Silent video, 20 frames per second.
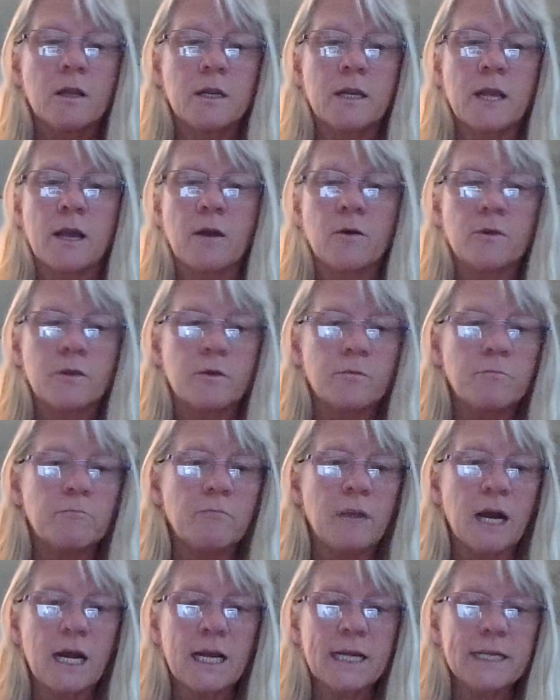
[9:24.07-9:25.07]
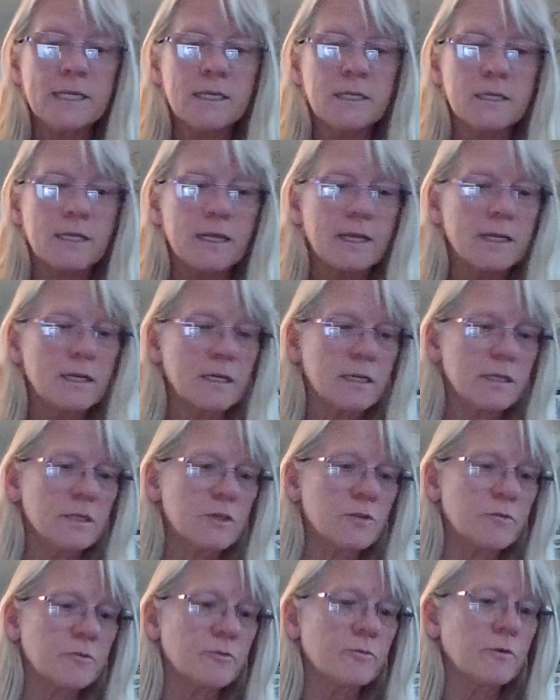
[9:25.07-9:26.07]
Now, mine
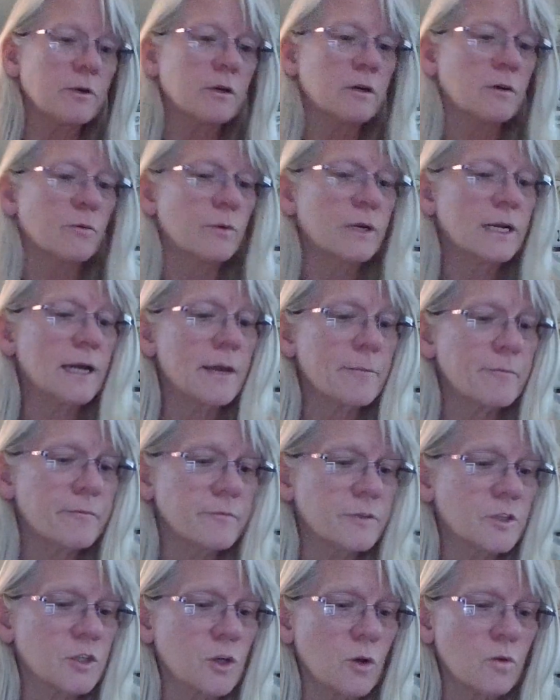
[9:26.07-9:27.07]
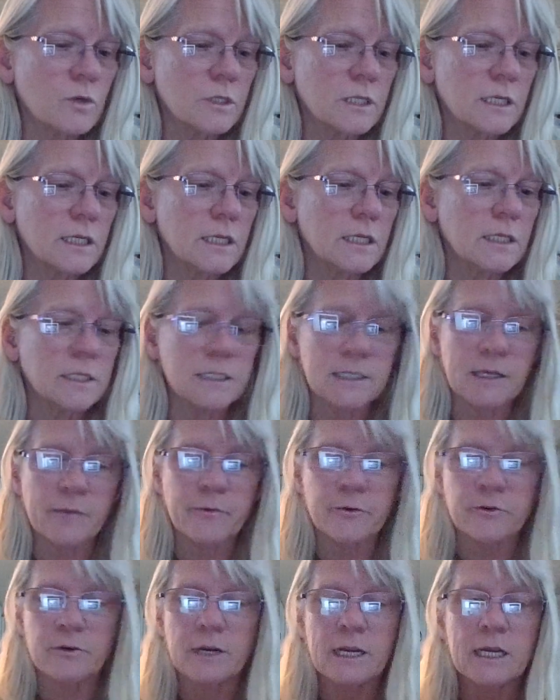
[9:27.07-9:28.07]
tended to, when I soaked it and
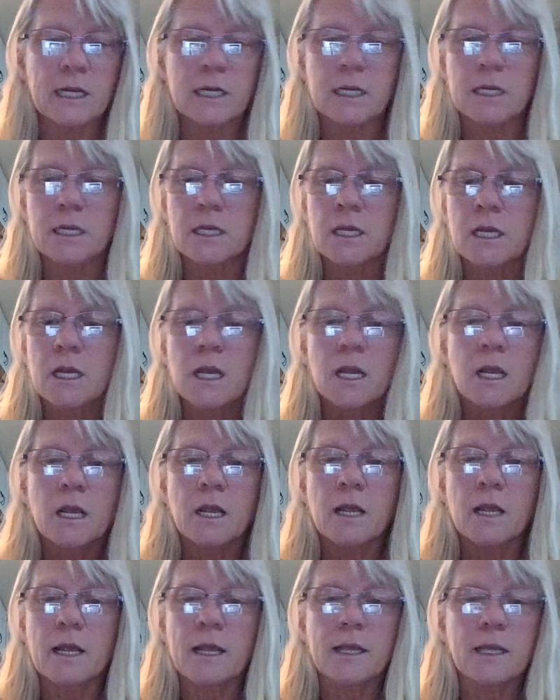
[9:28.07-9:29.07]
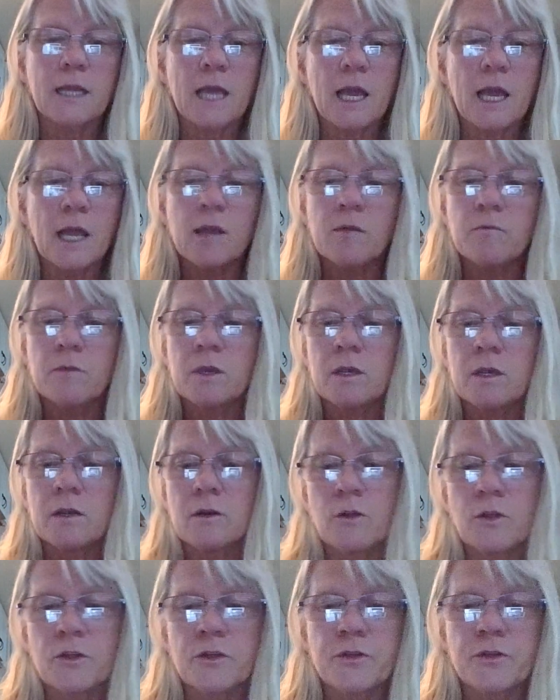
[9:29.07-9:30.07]
separated it, it came
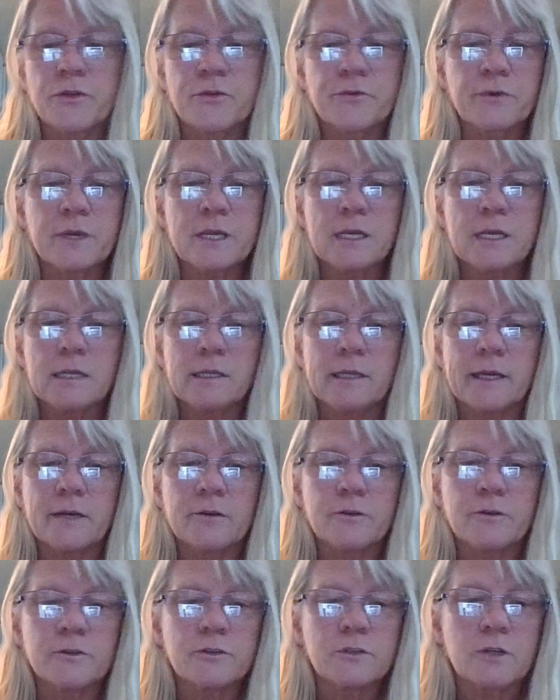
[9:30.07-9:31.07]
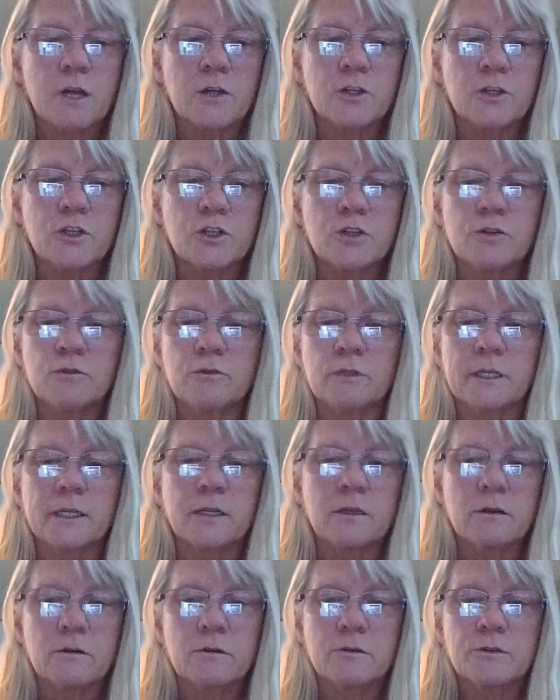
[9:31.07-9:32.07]
in 3 layers, not 2
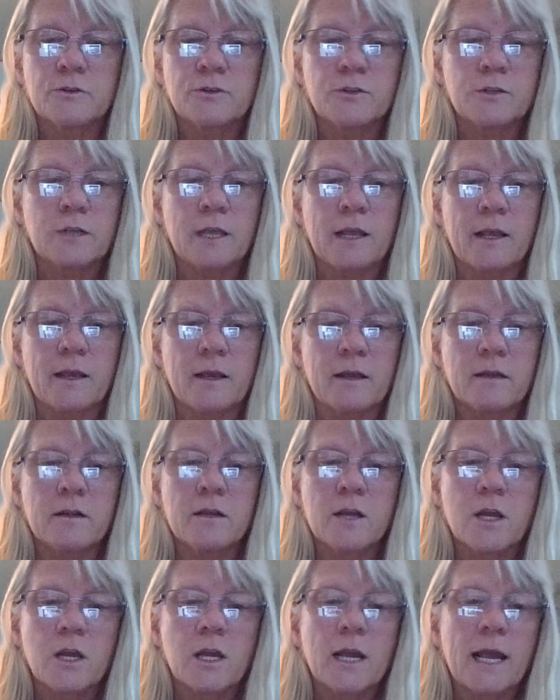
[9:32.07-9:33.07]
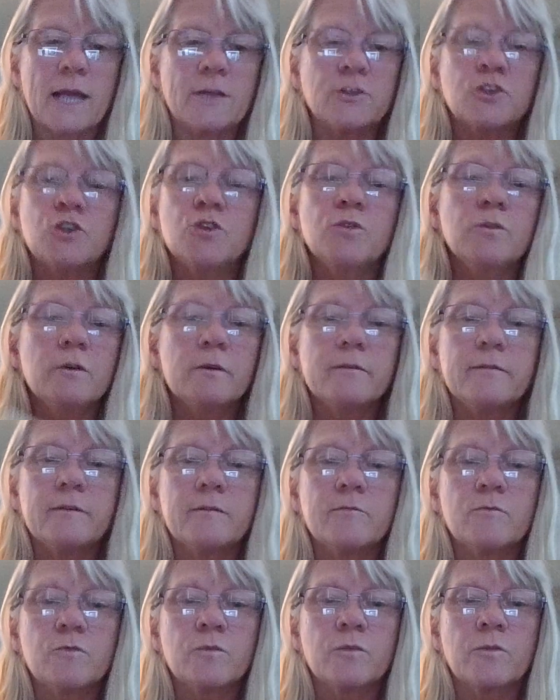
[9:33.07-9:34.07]
like hers had. And 2 of
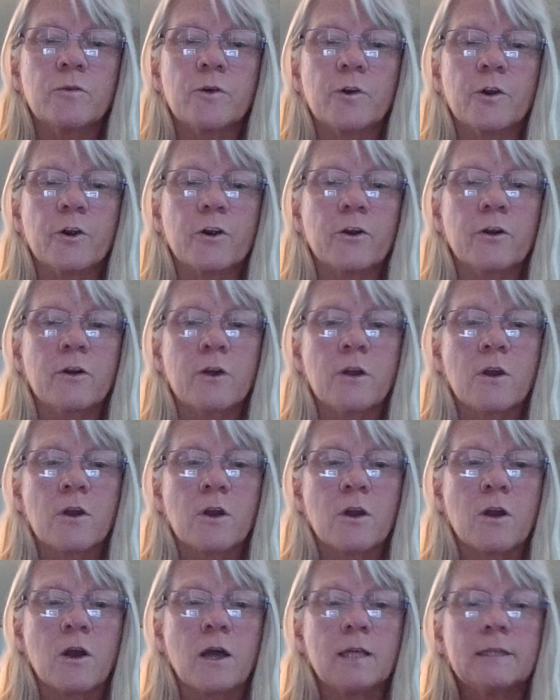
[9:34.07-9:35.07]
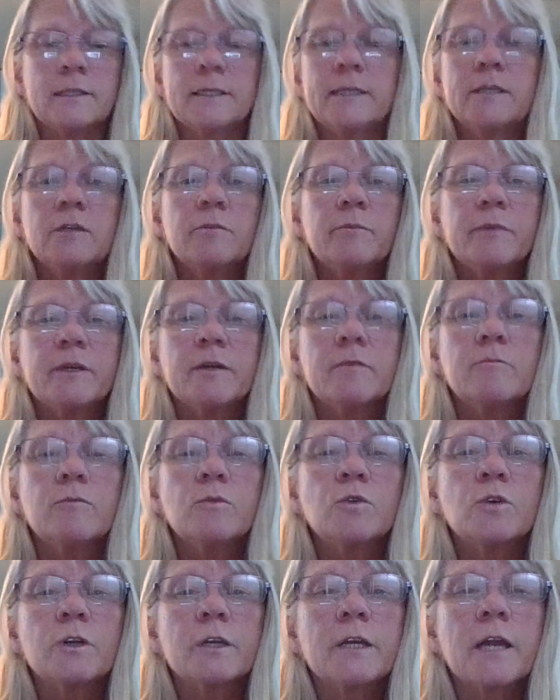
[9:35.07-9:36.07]
them were a little bit
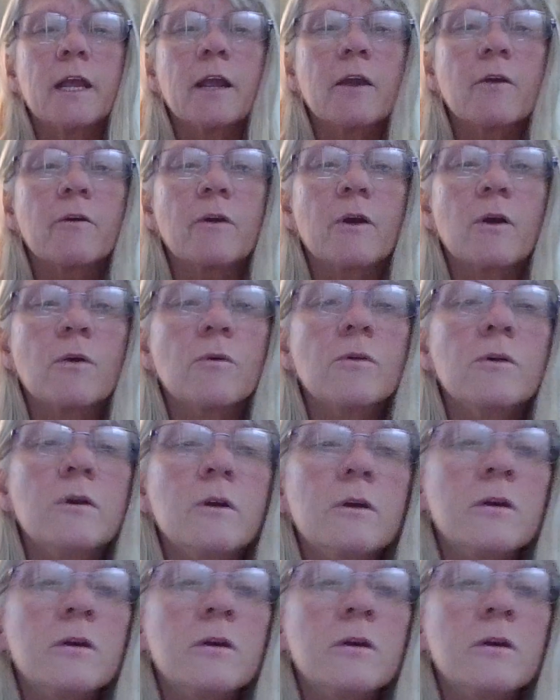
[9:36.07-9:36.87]
more narrow